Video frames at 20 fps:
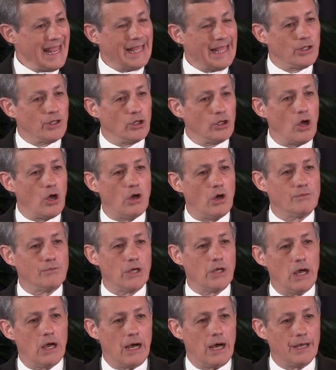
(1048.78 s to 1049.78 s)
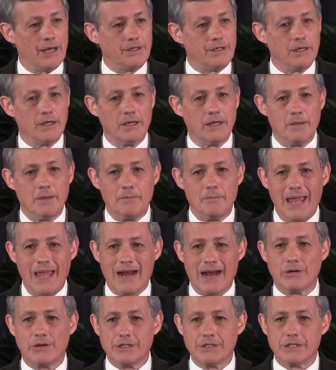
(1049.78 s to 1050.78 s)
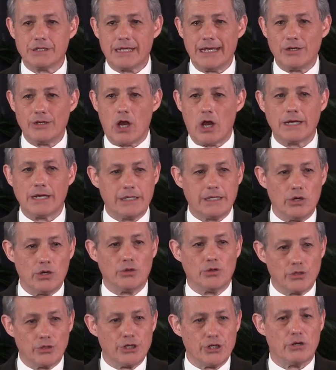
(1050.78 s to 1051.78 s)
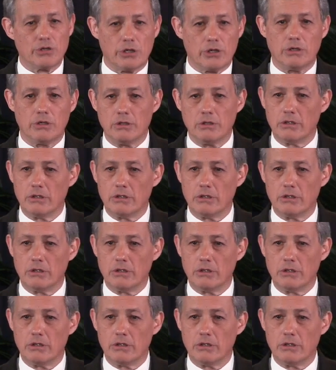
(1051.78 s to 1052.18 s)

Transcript: In the law of God, parents cannot kill their children,